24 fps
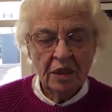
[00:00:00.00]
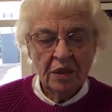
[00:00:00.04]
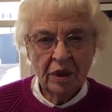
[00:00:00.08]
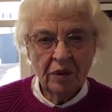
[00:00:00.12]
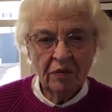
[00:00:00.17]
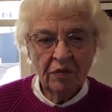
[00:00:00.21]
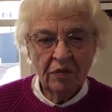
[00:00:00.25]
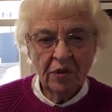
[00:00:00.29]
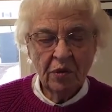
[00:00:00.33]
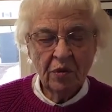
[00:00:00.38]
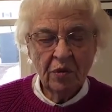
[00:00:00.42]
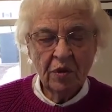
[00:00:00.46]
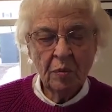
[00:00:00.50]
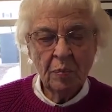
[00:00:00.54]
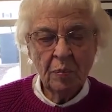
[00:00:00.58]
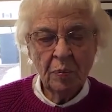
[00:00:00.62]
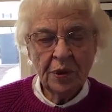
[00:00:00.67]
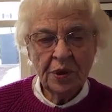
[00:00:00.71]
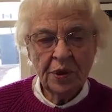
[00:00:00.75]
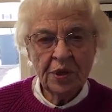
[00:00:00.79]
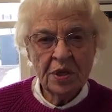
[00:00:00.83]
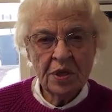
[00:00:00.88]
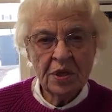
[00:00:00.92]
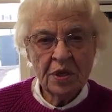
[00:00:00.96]
I'm very
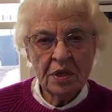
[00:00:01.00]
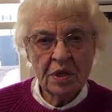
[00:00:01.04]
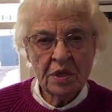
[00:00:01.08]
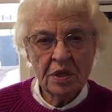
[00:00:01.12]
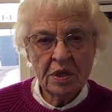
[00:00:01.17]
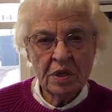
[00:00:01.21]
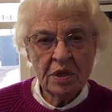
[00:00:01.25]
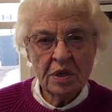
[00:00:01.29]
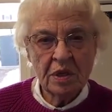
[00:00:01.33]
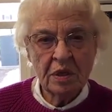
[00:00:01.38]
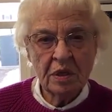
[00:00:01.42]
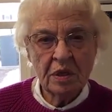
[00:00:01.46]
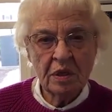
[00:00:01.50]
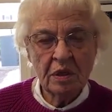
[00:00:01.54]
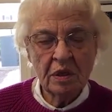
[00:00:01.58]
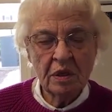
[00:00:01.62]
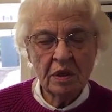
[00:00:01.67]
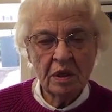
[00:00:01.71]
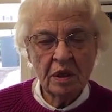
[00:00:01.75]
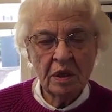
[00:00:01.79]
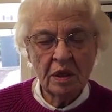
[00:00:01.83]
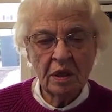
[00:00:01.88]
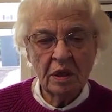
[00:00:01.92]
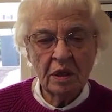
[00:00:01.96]
pleased and
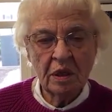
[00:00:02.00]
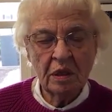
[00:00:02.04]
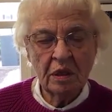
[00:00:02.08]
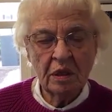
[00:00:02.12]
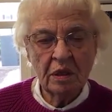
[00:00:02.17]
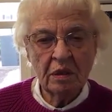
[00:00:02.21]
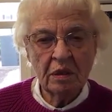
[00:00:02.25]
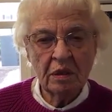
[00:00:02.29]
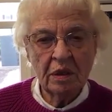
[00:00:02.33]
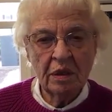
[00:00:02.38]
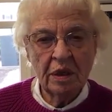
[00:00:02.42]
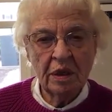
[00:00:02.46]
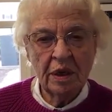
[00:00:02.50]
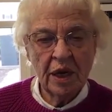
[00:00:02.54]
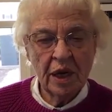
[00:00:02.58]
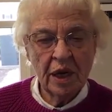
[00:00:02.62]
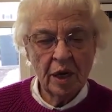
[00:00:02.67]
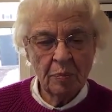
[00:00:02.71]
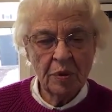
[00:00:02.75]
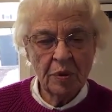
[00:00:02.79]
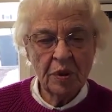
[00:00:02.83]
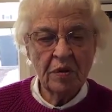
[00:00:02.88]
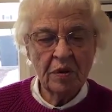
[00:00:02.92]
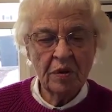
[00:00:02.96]

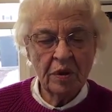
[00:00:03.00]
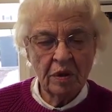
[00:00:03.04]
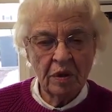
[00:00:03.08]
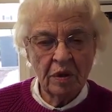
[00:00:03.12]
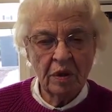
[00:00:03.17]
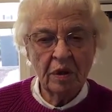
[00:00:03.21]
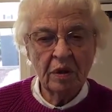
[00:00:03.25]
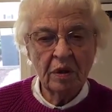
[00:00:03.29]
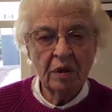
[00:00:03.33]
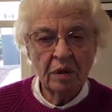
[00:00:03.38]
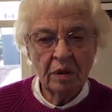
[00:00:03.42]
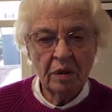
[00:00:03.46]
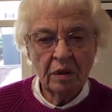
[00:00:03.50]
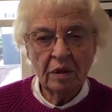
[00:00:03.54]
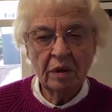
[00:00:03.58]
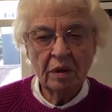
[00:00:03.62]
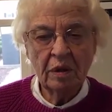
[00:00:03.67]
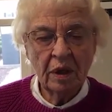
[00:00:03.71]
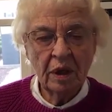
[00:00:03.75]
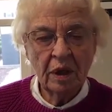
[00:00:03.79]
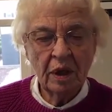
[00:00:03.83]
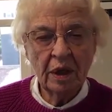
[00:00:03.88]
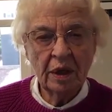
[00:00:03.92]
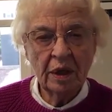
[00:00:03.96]
happy that
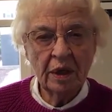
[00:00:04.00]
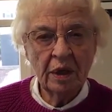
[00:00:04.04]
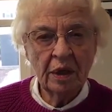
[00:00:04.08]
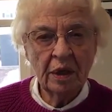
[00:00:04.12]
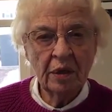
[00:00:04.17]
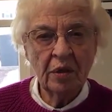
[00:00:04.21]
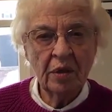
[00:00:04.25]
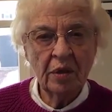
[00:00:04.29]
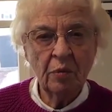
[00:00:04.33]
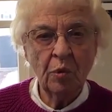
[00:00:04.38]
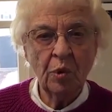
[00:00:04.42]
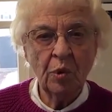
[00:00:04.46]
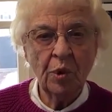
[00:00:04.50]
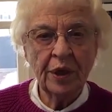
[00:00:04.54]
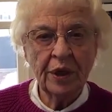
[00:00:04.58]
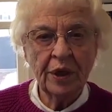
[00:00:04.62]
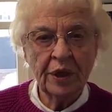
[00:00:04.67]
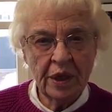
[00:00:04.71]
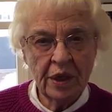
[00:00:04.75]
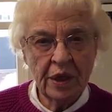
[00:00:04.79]
I had the work